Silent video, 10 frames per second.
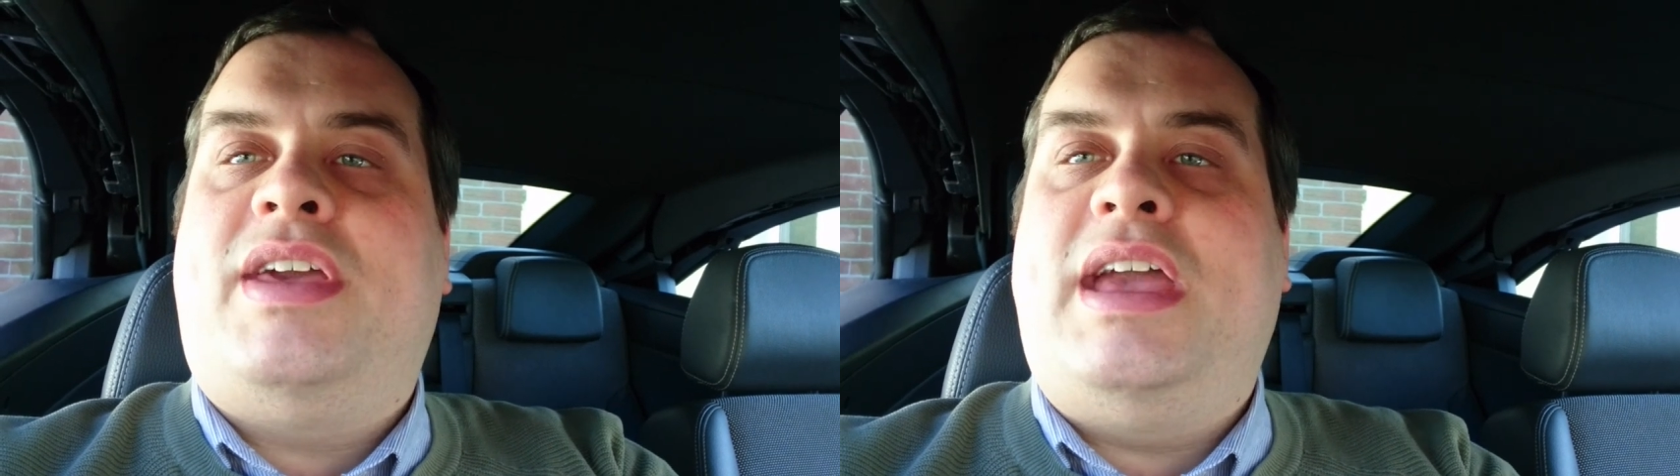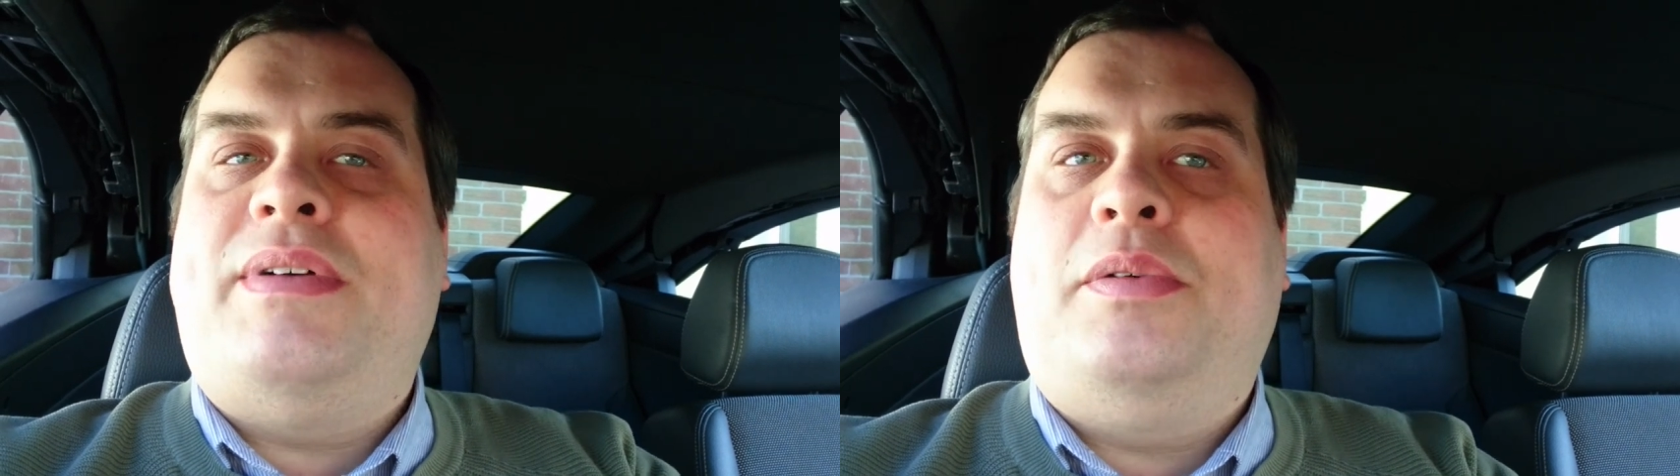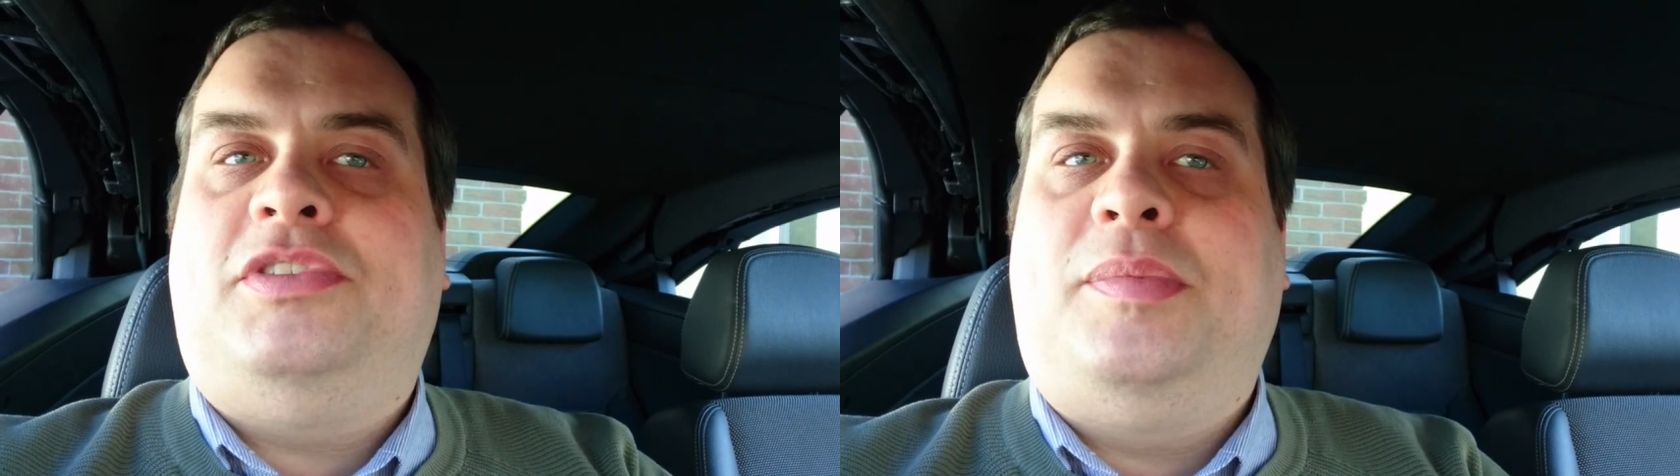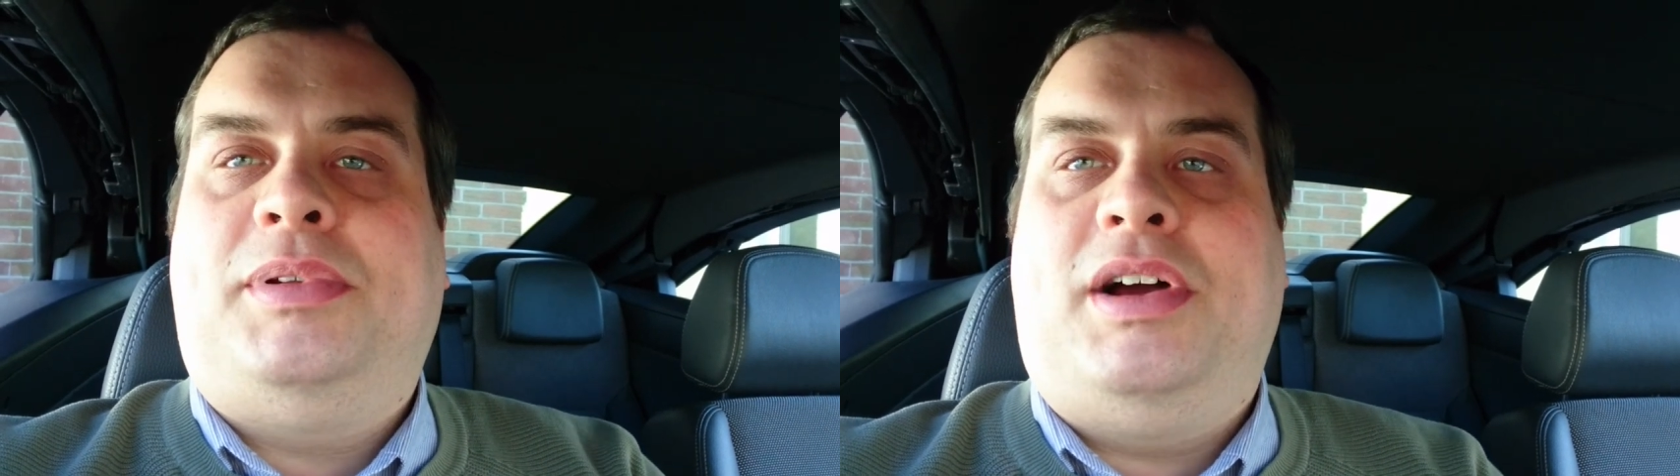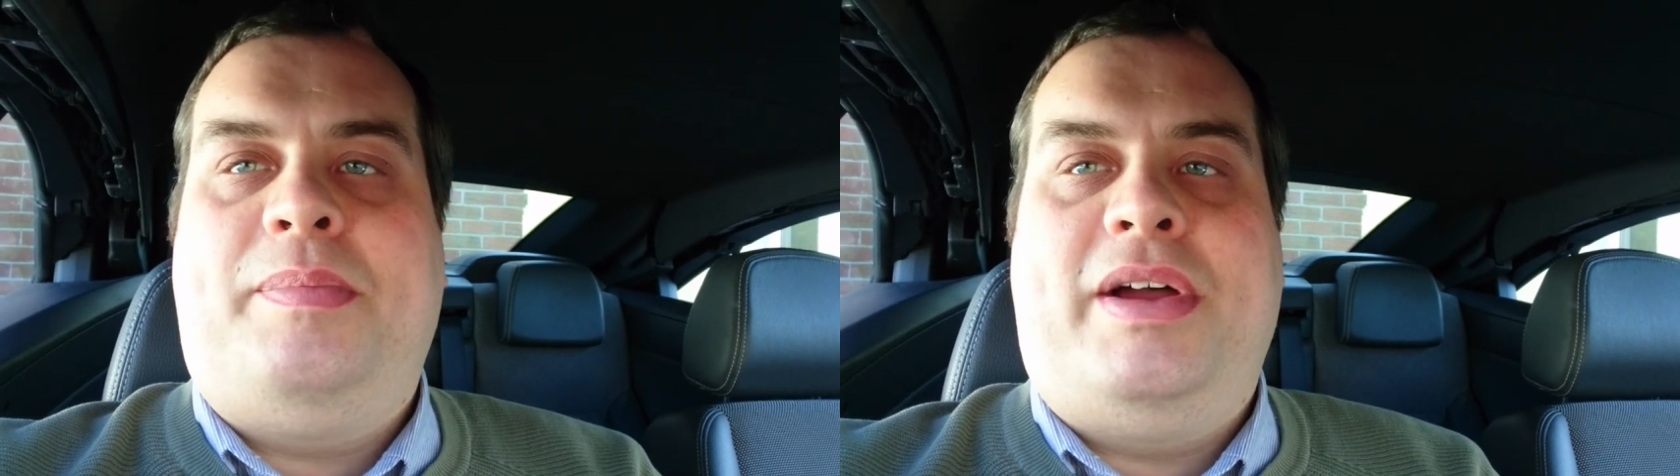K that was
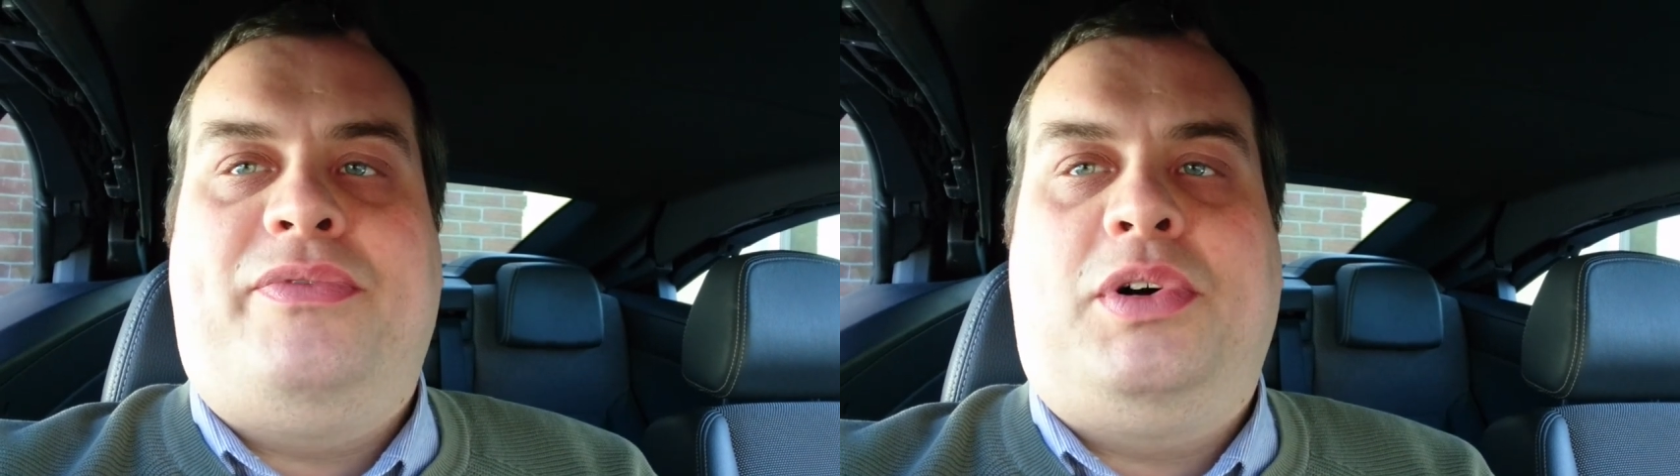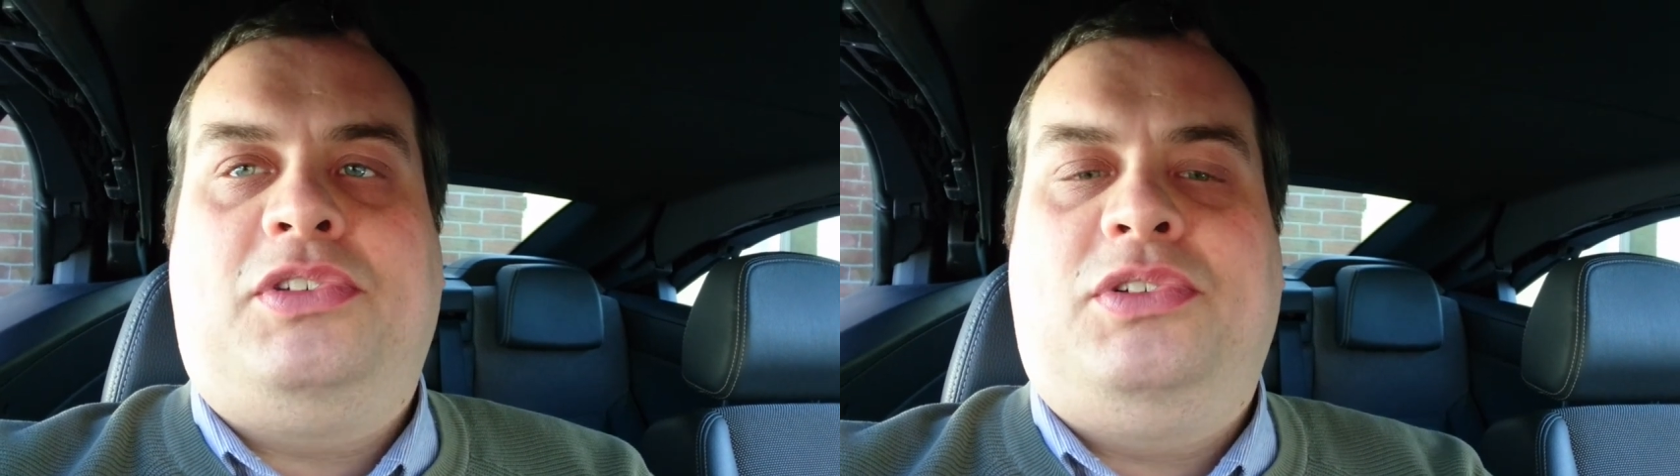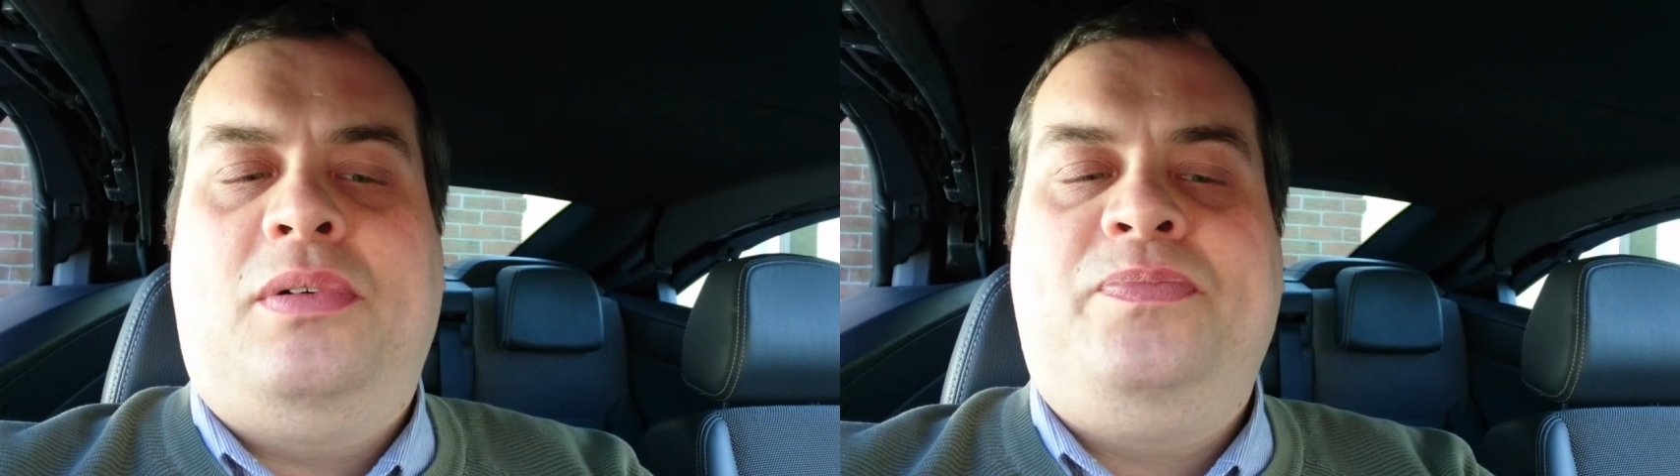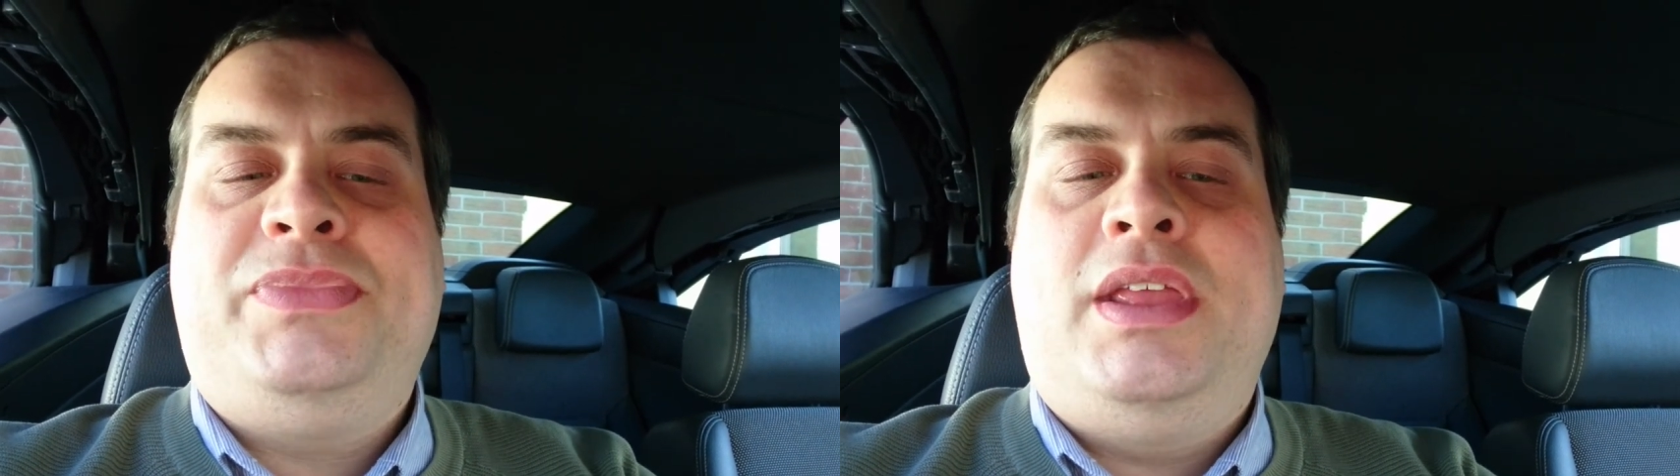supplied by Vauxhall.